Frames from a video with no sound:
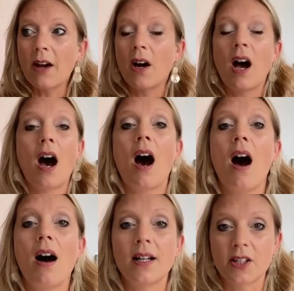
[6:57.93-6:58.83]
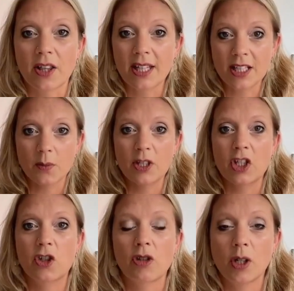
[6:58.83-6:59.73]
are hard, the things that we'd
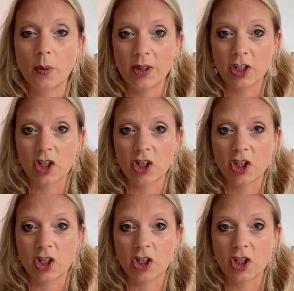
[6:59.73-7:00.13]
struggle with and